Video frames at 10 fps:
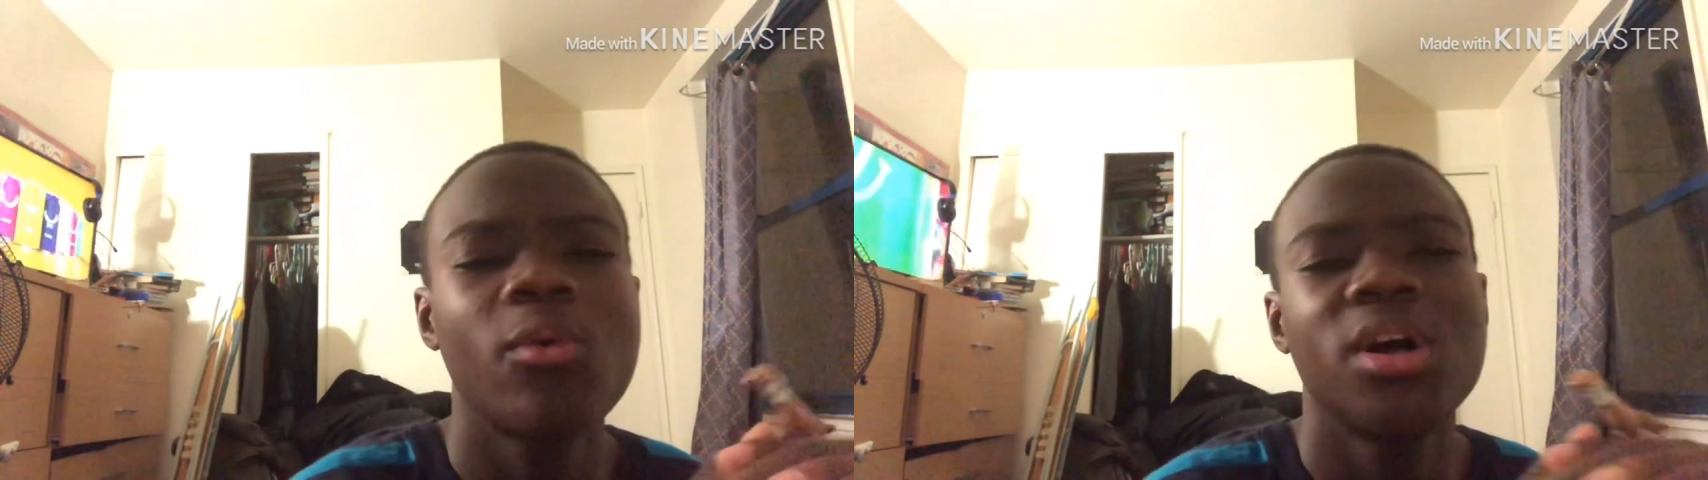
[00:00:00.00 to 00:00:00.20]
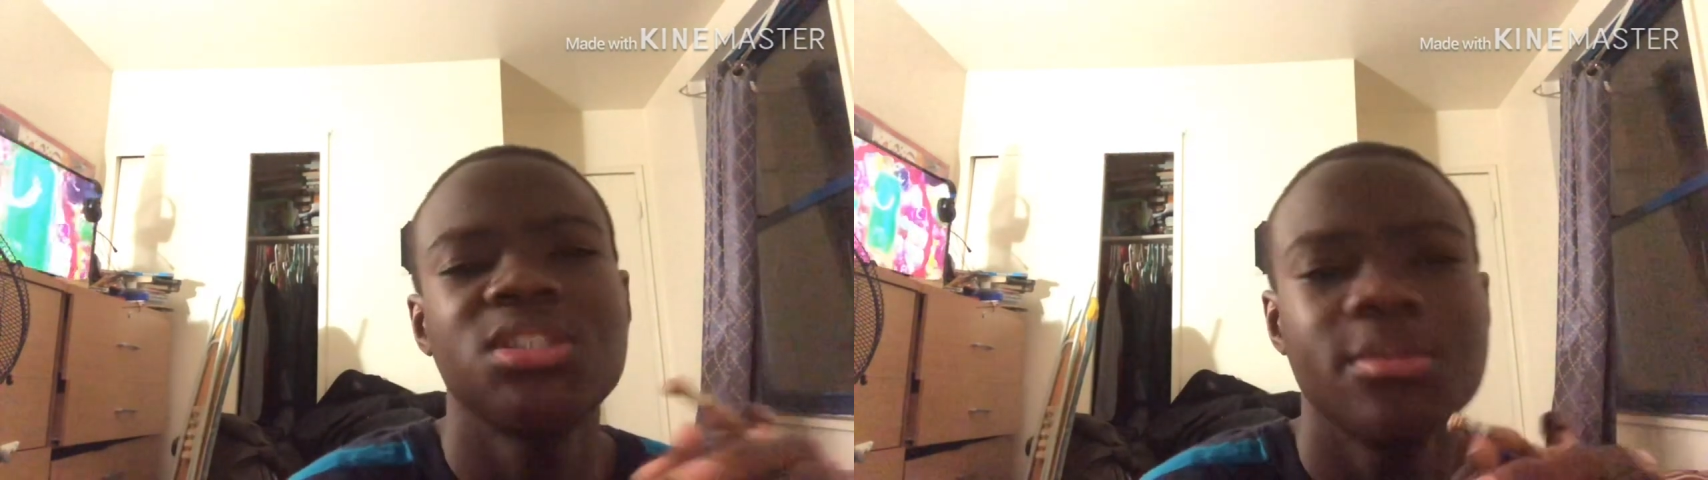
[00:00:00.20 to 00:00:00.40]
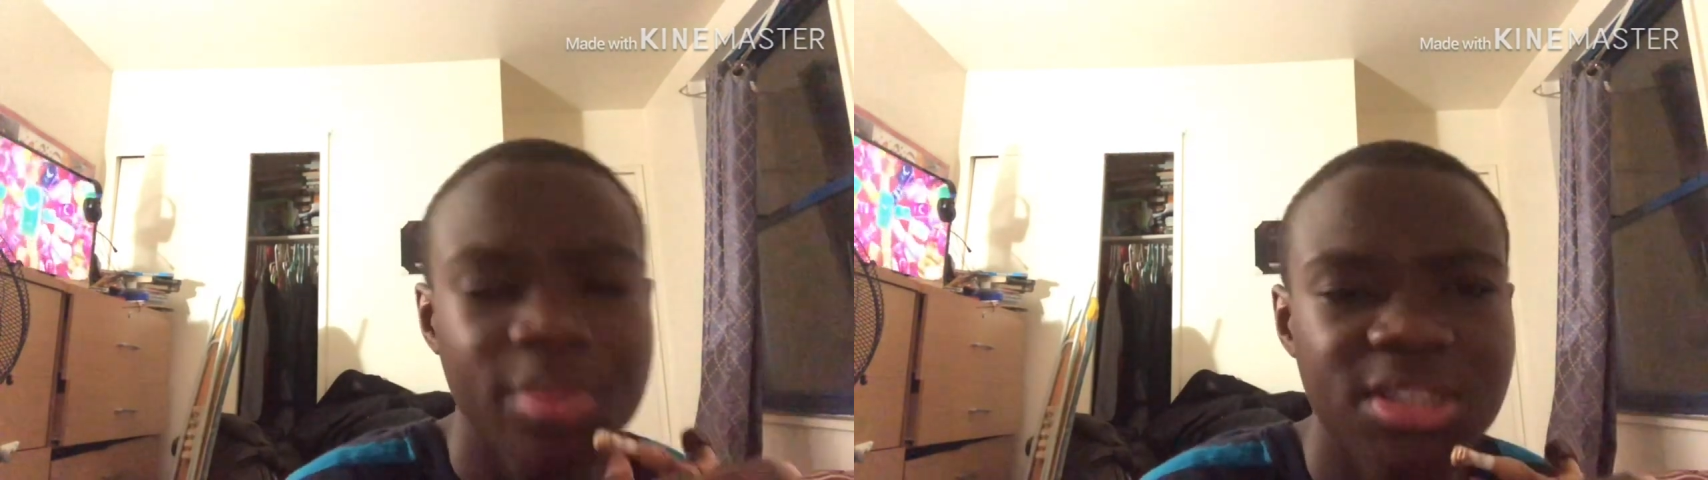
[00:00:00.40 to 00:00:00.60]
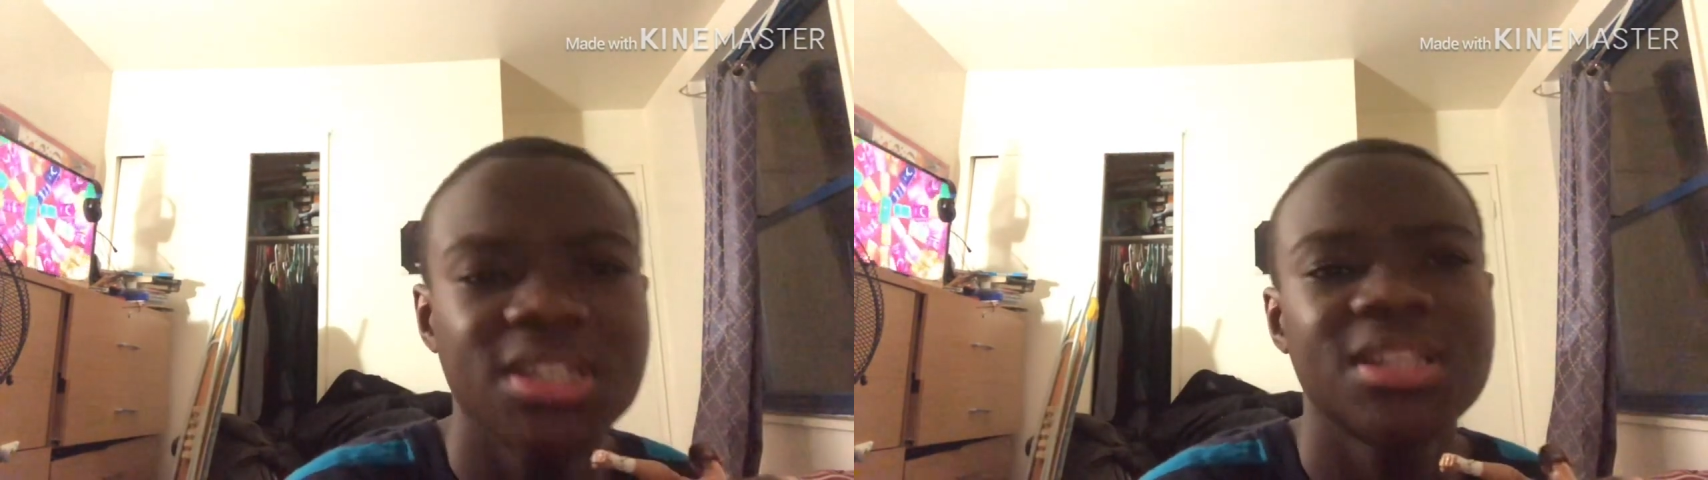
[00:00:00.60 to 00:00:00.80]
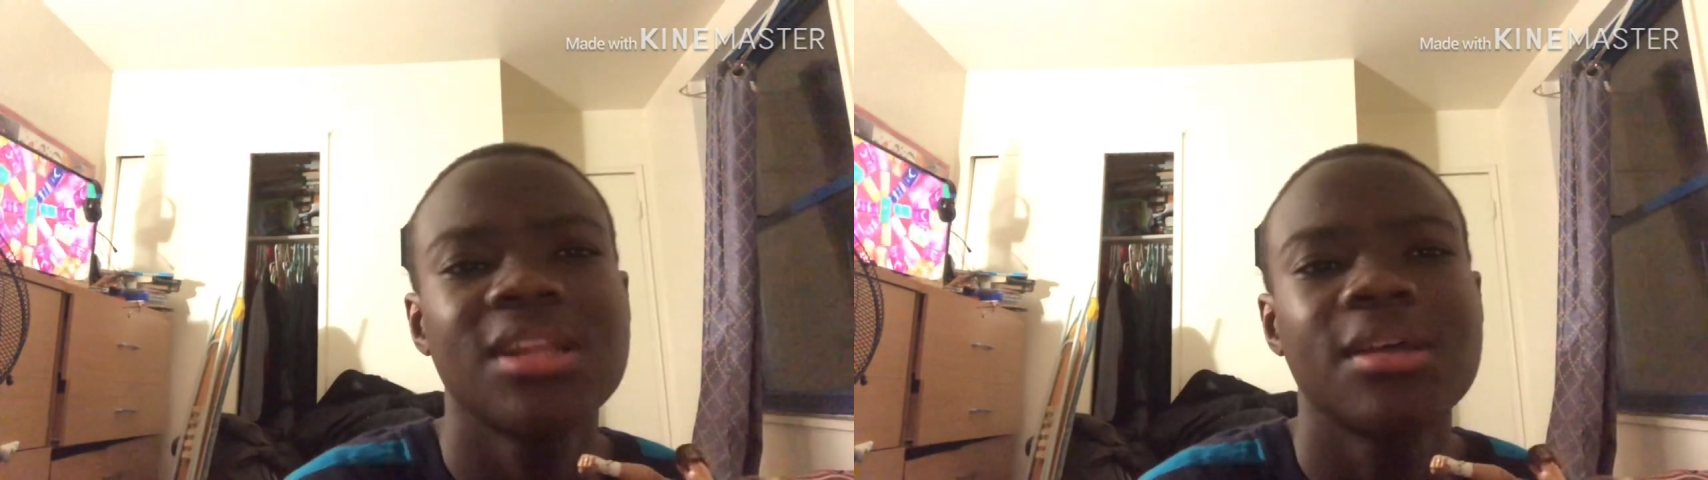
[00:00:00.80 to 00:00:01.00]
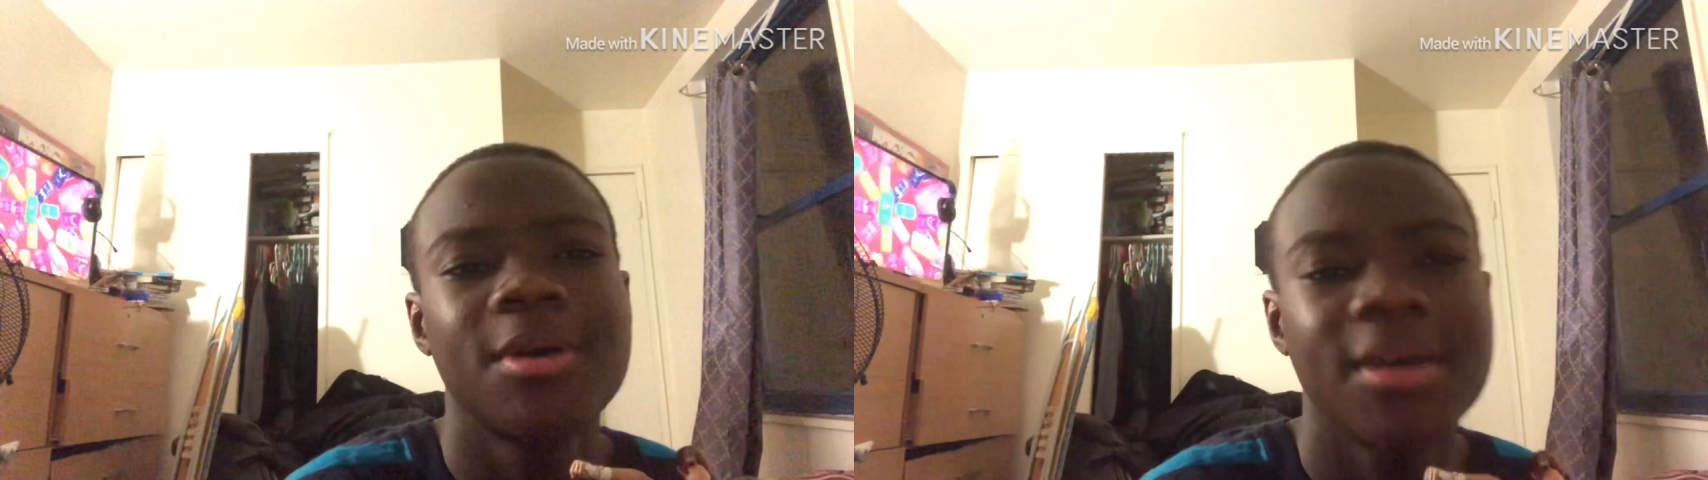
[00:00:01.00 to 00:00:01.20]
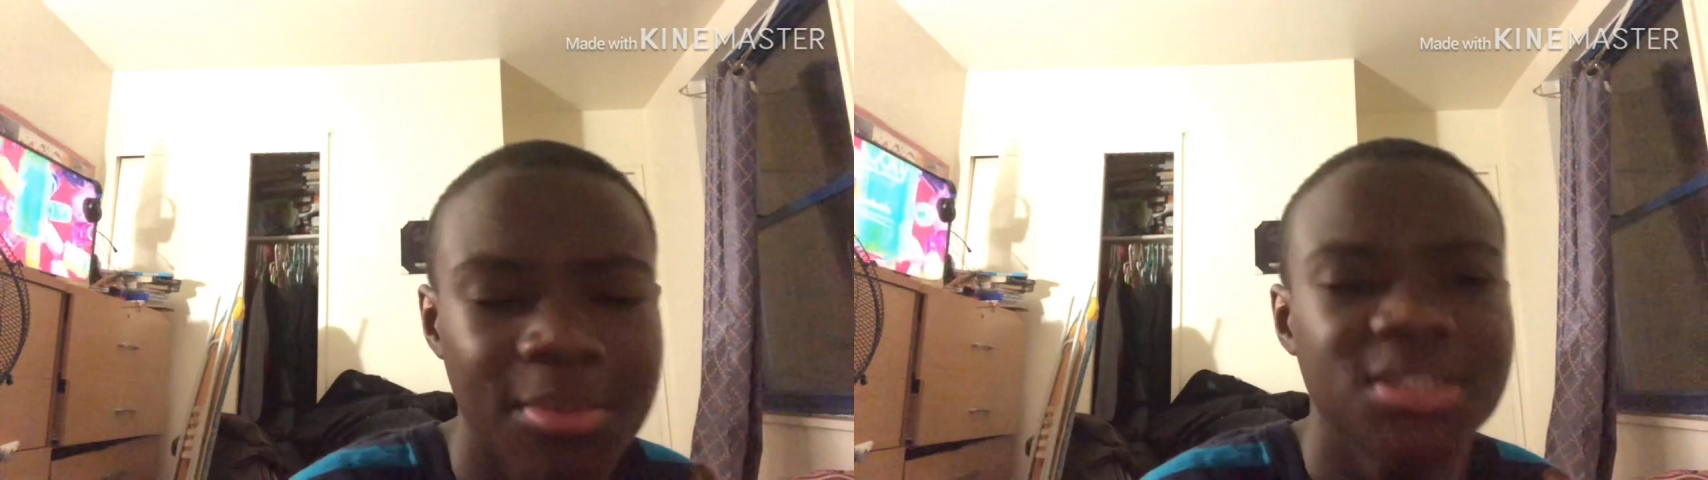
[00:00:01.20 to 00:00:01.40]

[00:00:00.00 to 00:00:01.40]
watching. Please hit the like button.